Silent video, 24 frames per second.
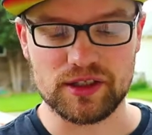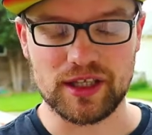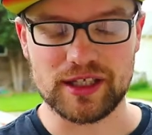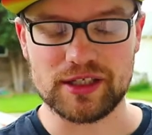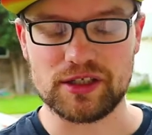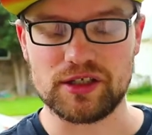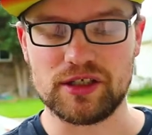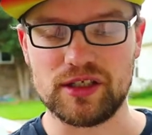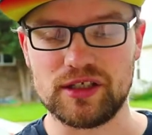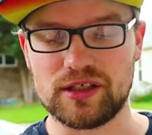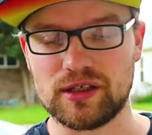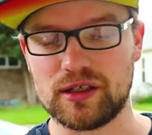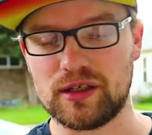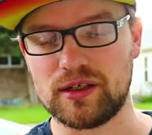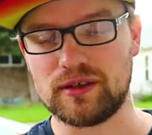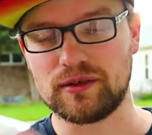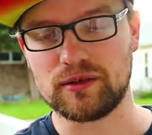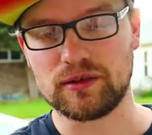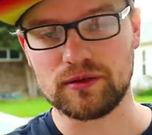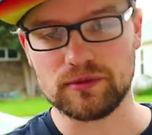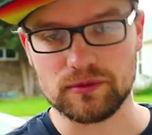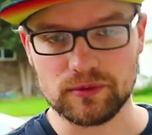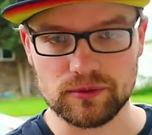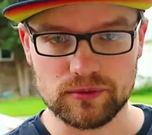a that she's a
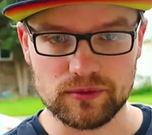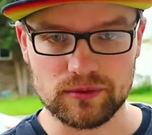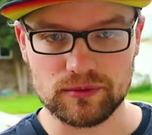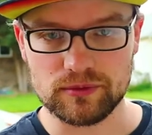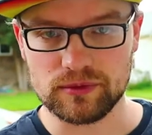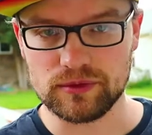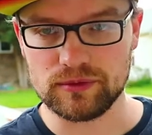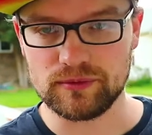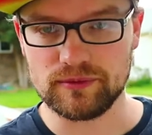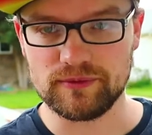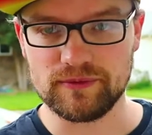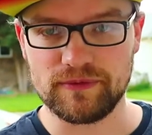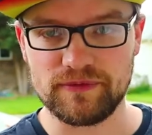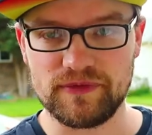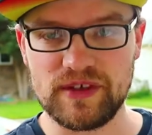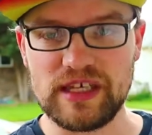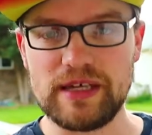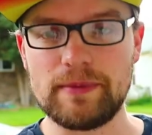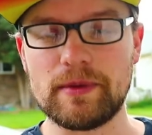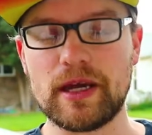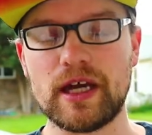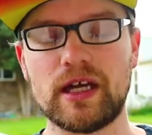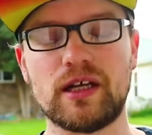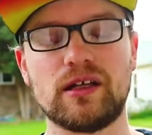
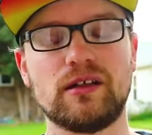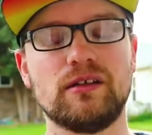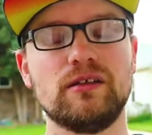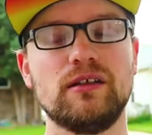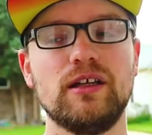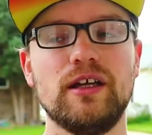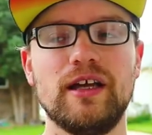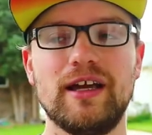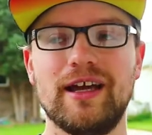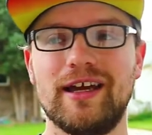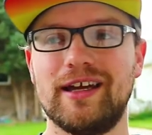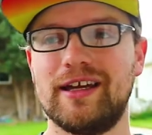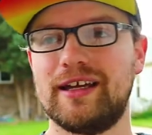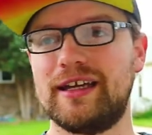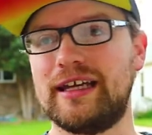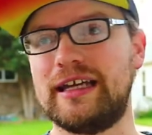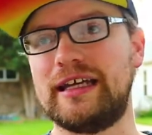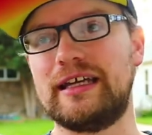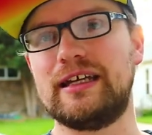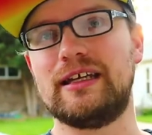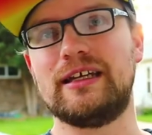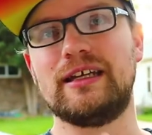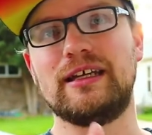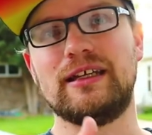female
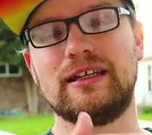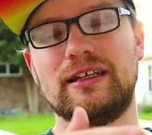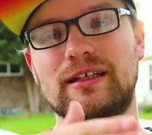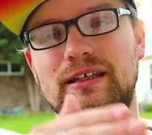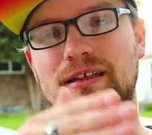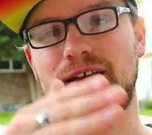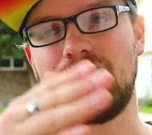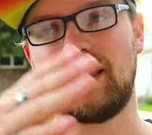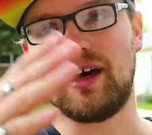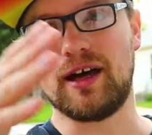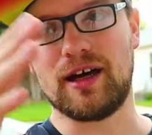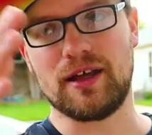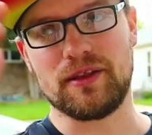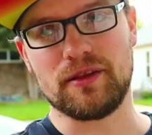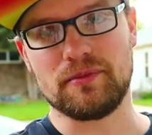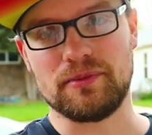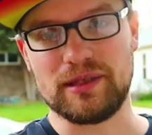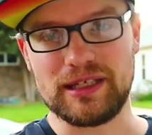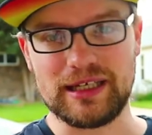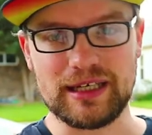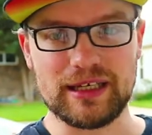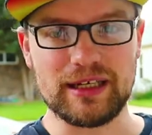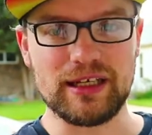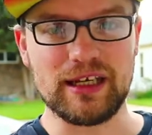in uh, the
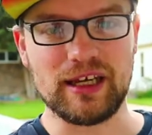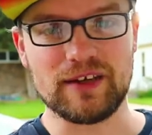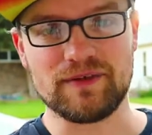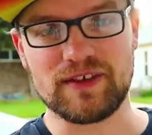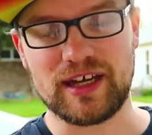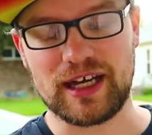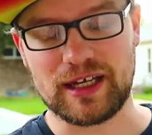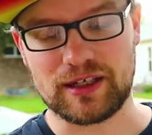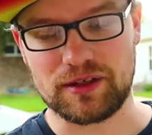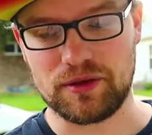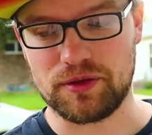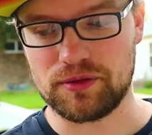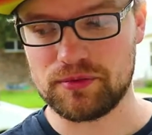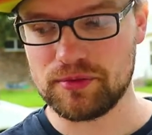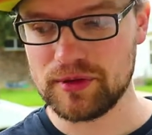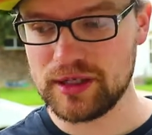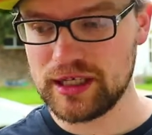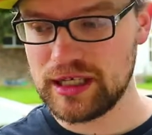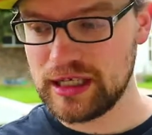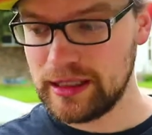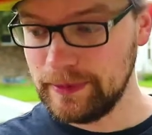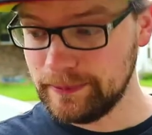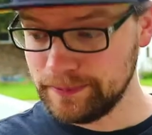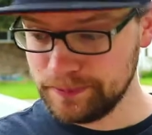beginning of Act
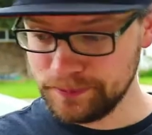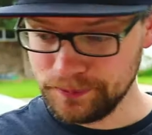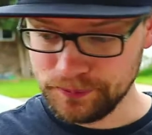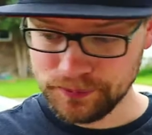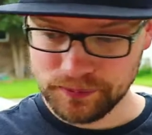Three,